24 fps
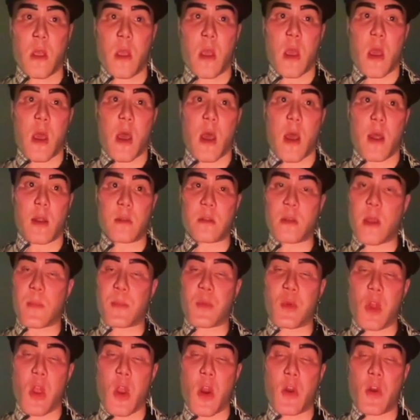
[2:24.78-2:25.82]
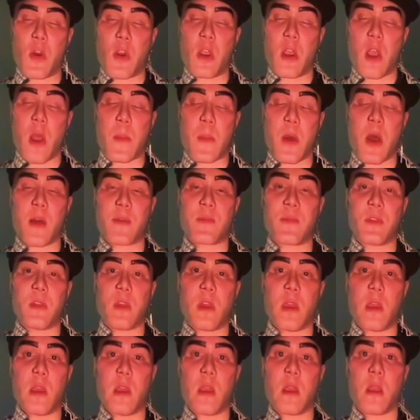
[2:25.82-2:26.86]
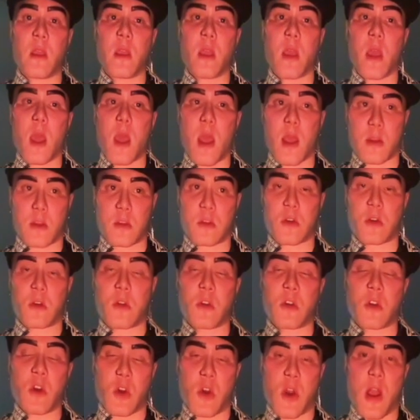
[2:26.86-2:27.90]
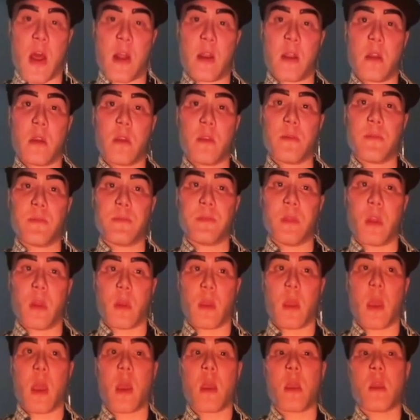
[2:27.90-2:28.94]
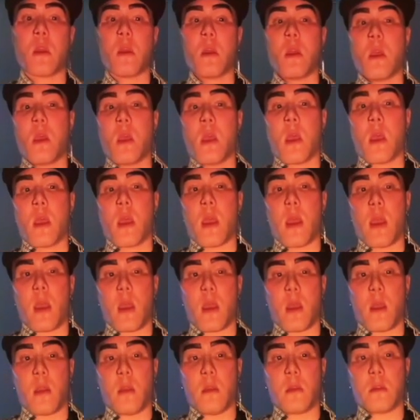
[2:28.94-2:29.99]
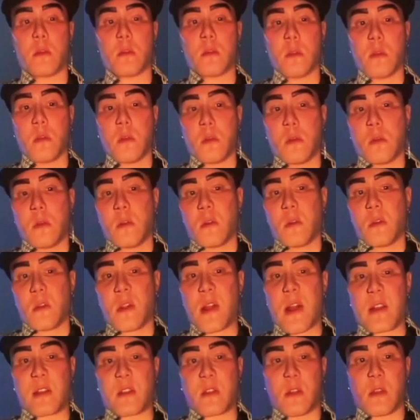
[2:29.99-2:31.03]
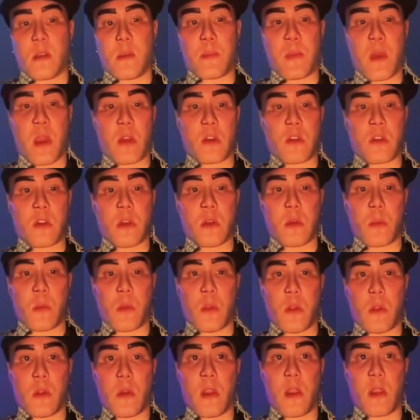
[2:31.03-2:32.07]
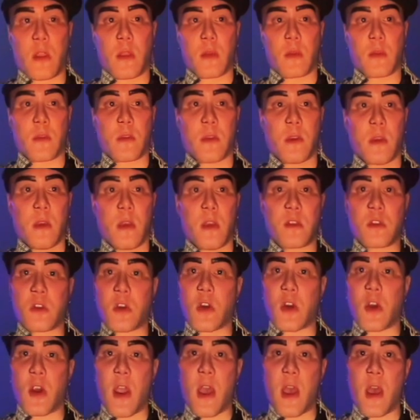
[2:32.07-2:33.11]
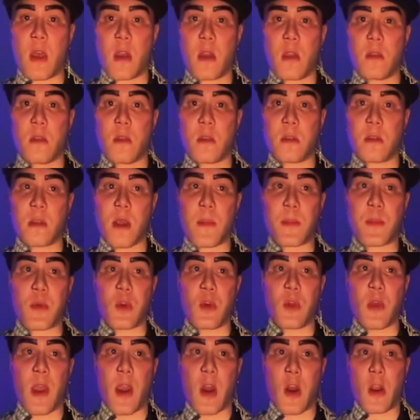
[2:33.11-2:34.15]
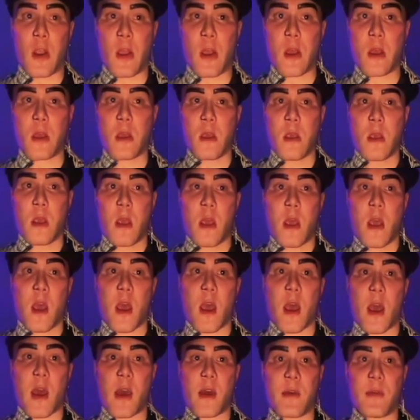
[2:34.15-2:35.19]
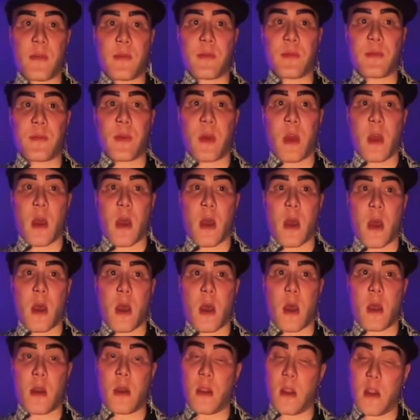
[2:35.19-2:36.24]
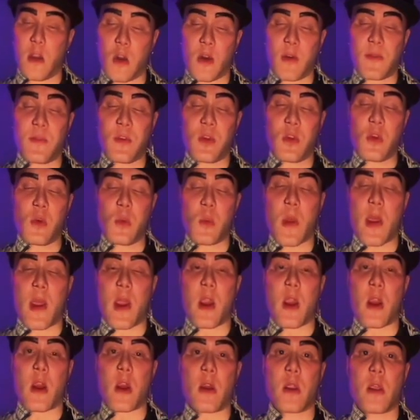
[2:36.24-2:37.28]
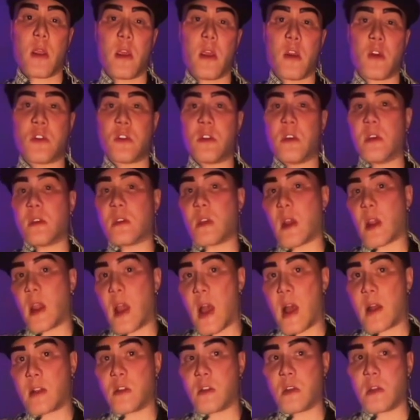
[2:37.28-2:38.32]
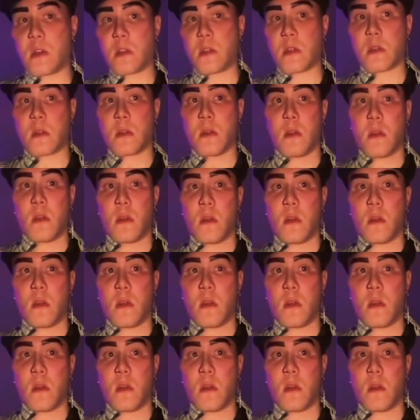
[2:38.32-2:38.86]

uh, temporal artery come off the external carotid, okay? And classically, patient will hit his or her head in the temporal area, have uh, an interval where he or she is unconscious,